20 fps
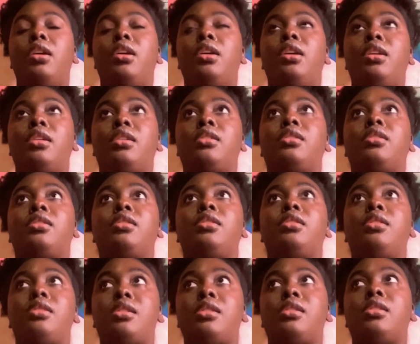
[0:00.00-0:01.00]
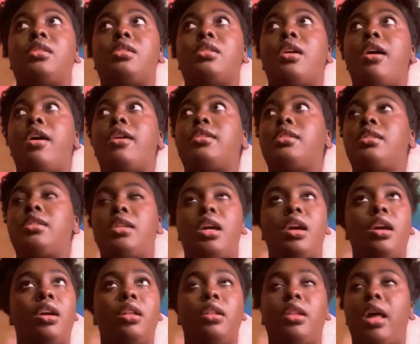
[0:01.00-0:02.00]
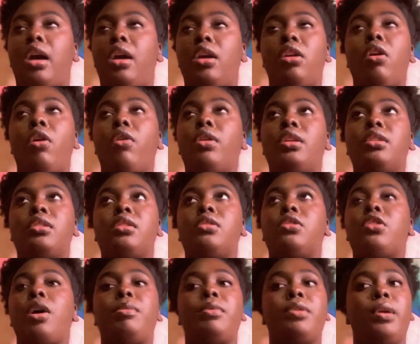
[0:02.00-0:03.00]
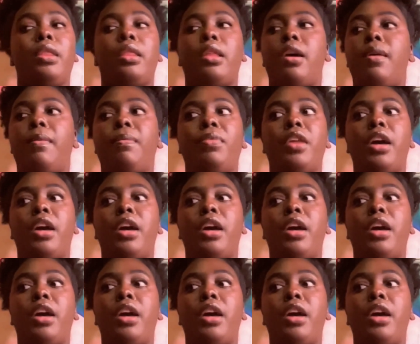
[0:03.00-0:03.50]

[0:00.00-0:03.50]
is disgusting. Like, y'all need to stop doing that.